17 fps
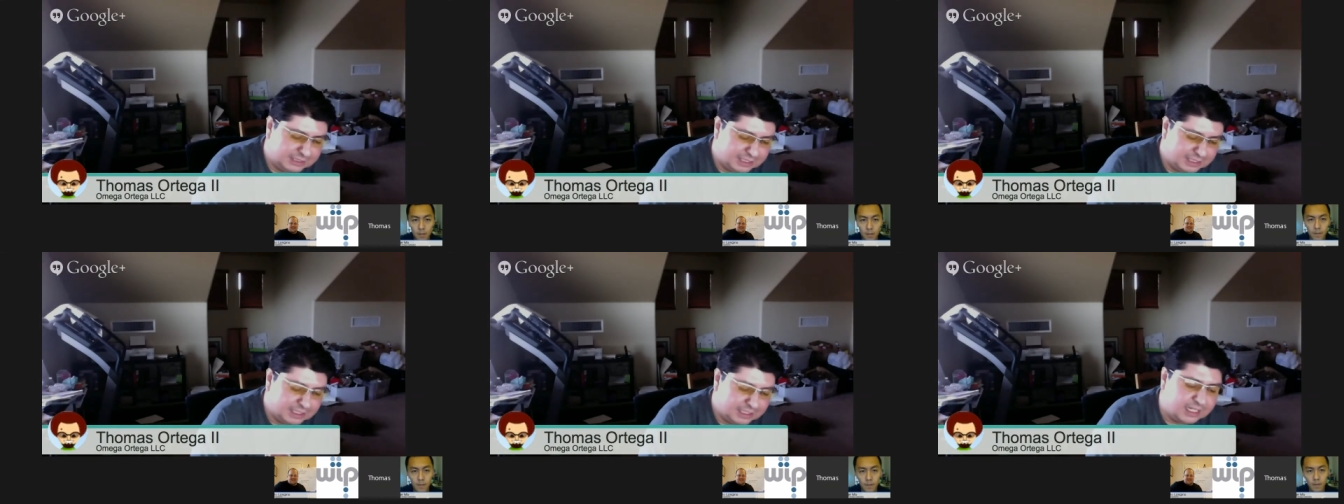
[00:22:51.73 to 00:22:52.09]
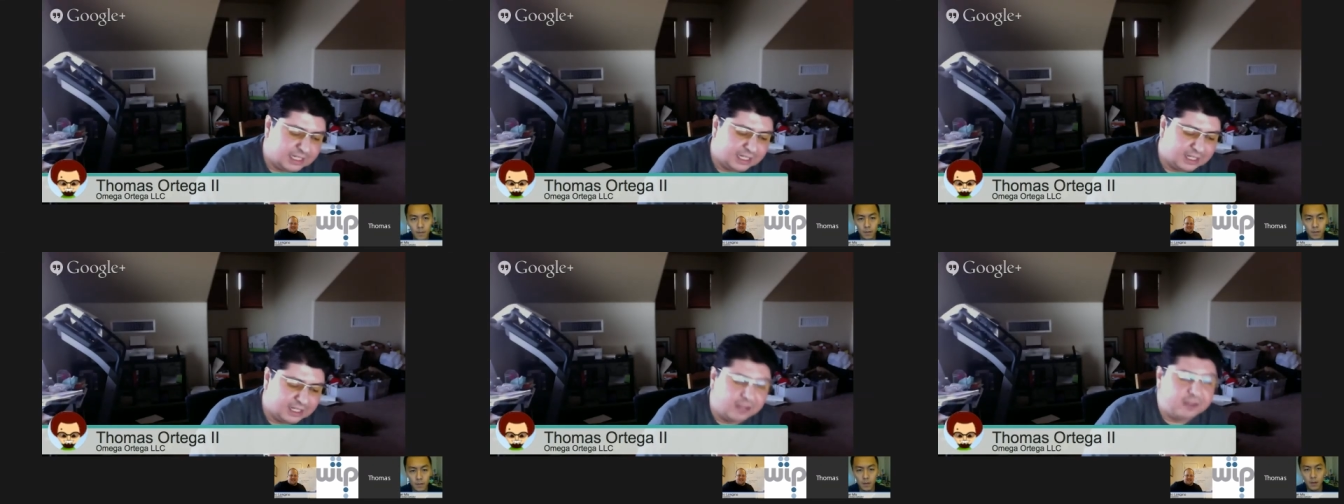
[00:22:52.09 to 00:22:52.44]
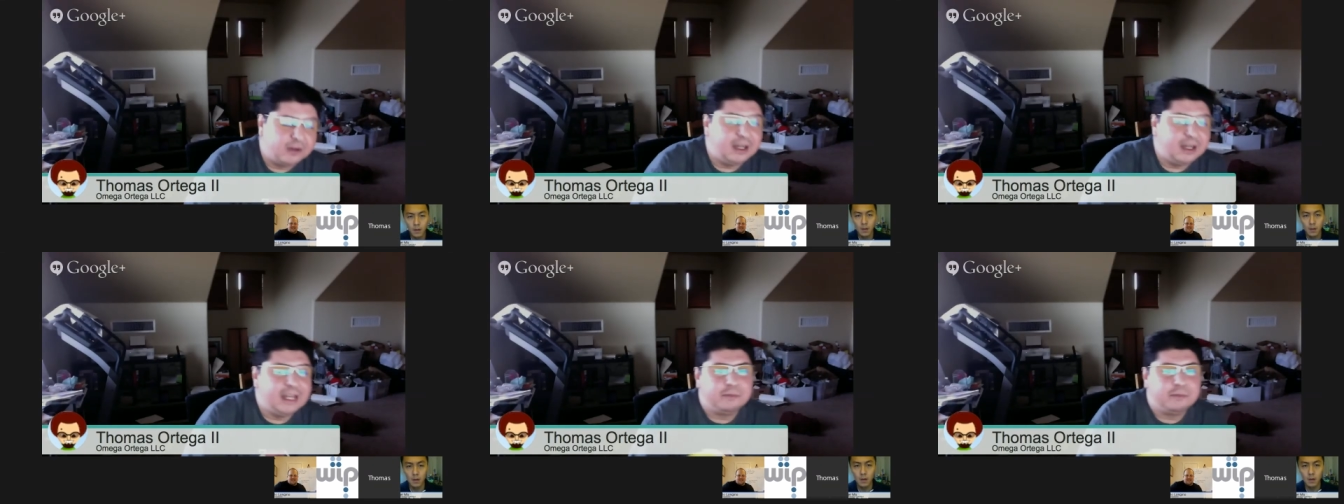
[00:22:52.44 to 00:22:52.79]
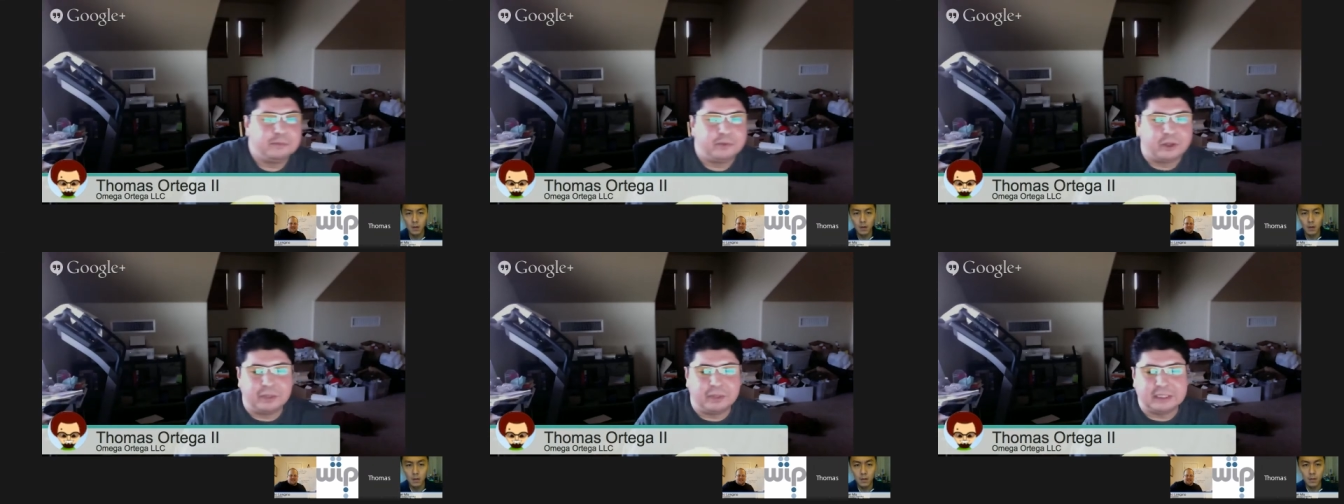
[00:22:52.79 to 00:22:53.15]
Yeah. Although
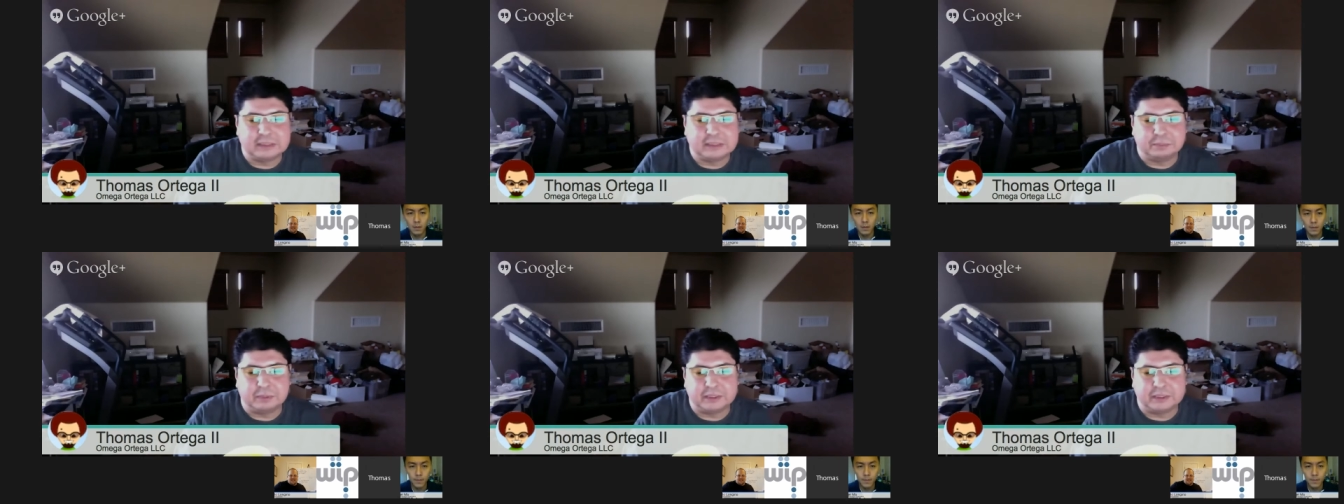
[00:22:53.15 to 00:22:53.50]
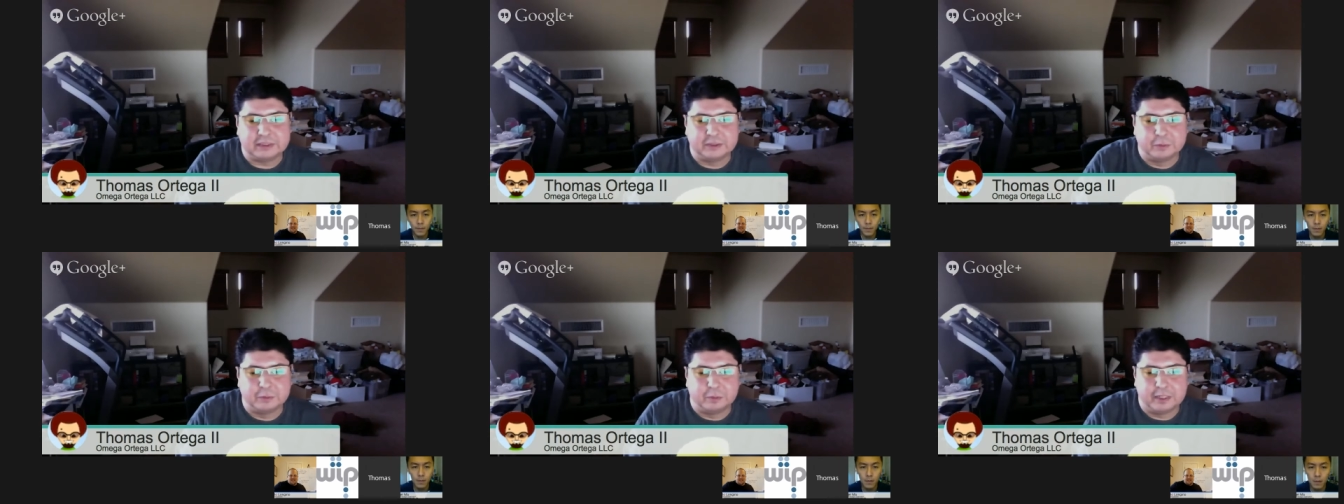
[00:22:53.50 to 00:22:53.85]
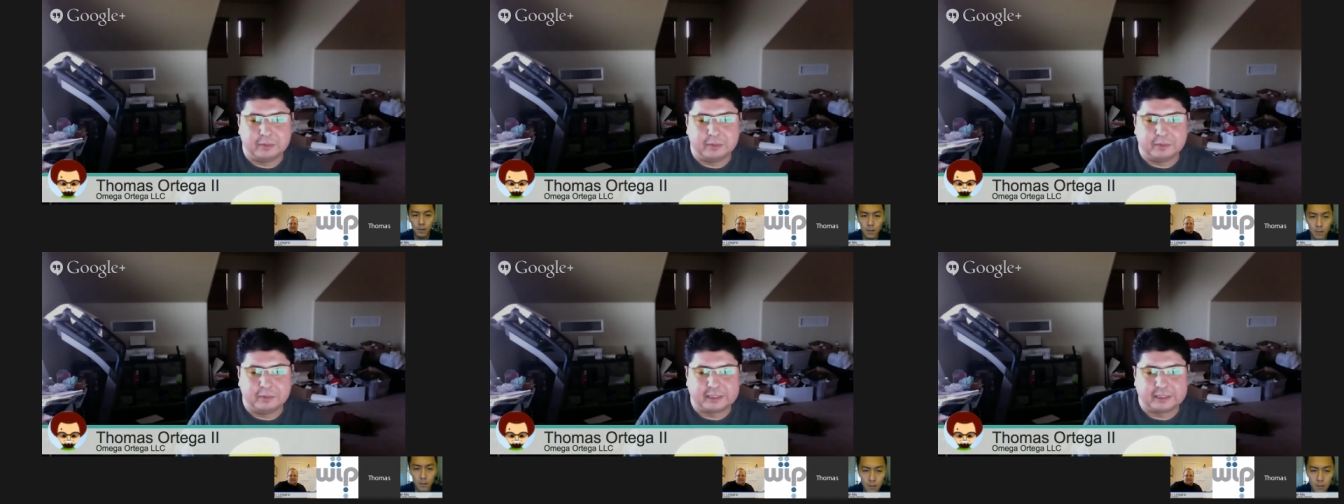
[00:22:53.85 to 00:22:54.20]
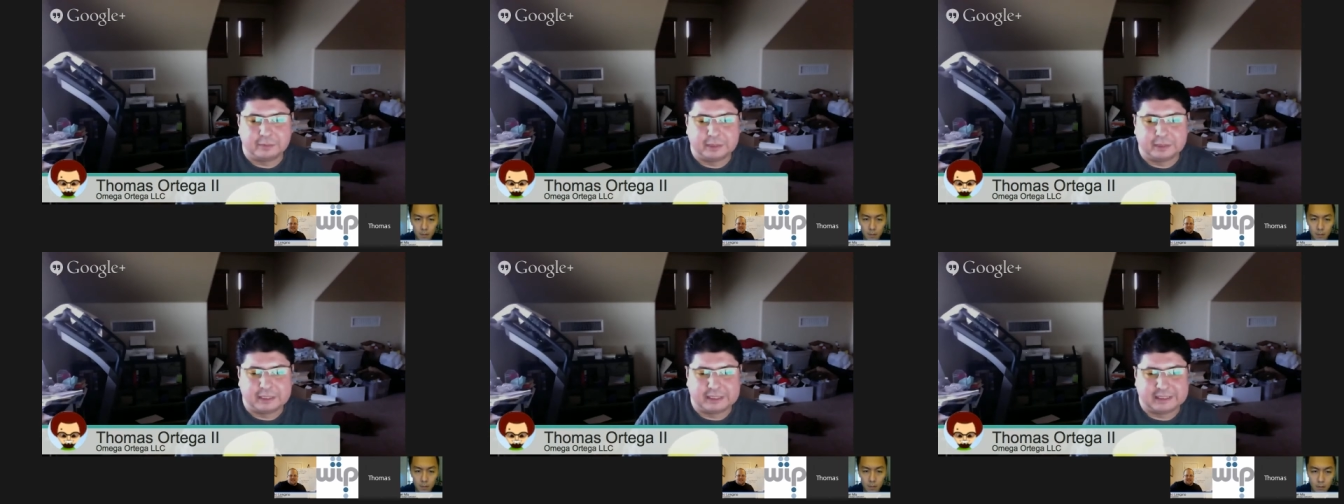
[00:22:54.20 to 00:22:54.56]
there was a person who won
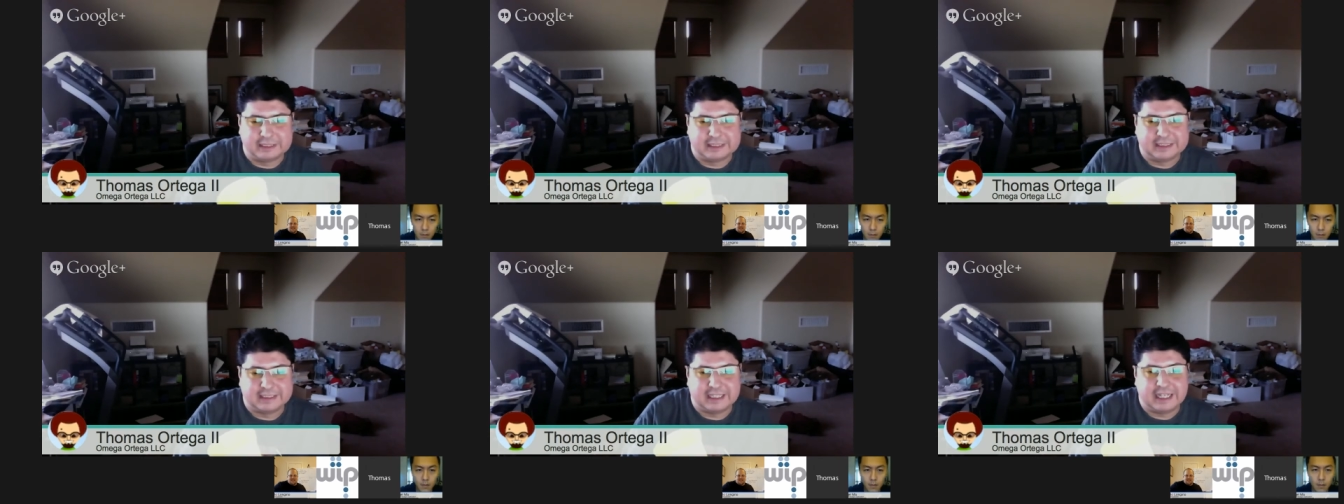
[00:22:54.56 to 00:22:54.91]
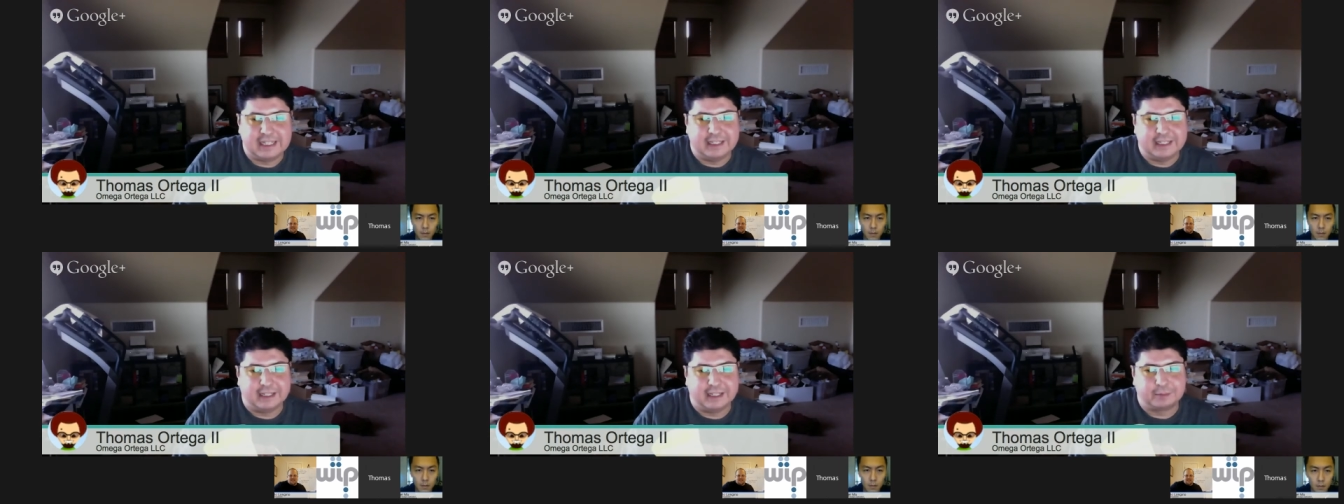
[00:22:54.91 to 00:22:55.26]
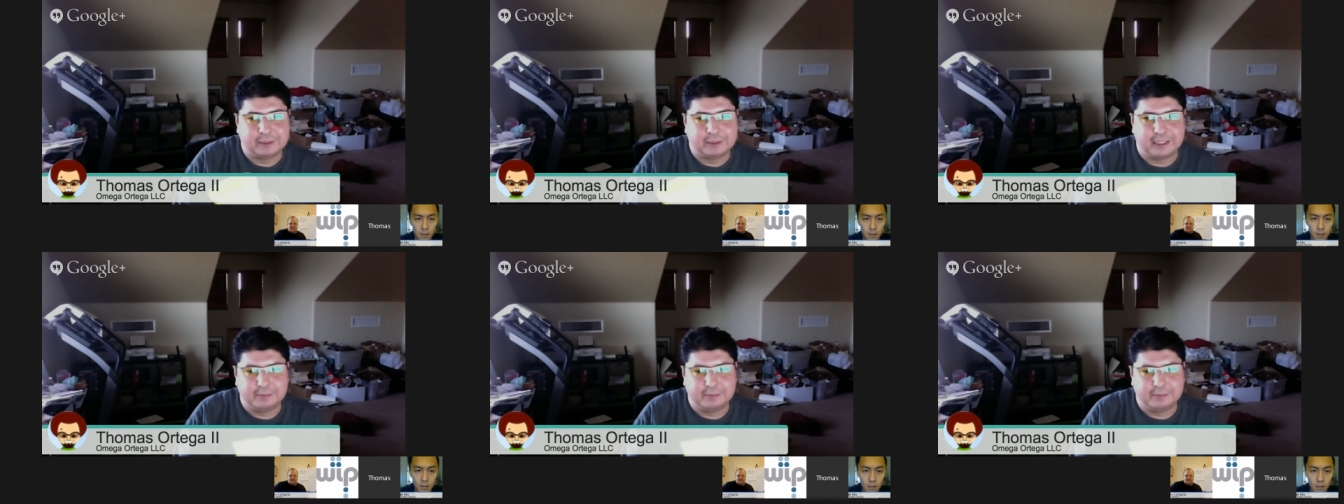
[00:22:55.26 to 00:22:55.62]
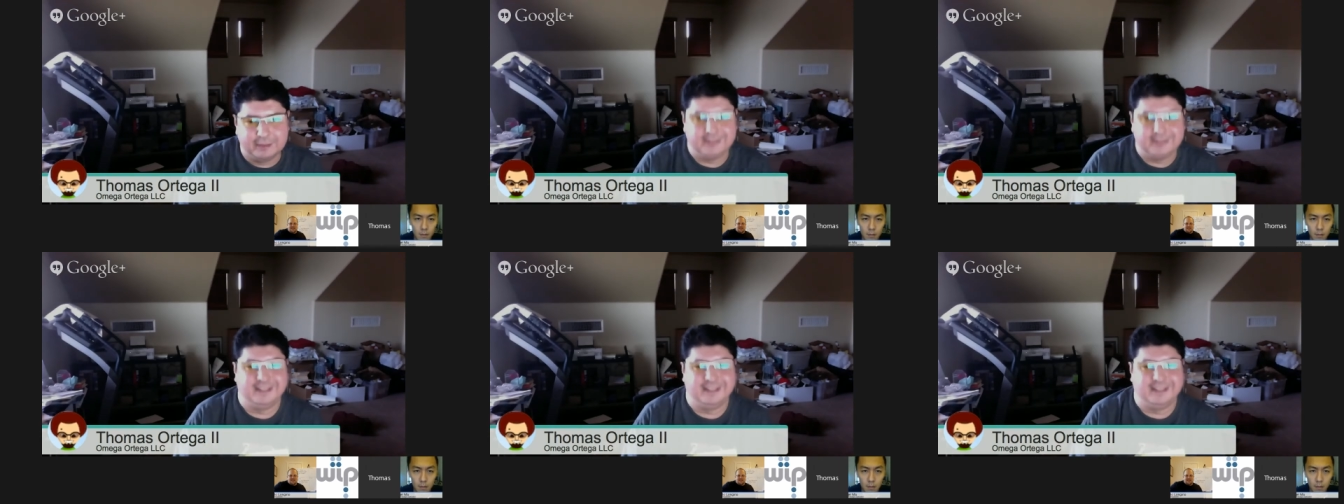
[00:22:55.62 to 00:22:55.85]
with just a slide deck one time.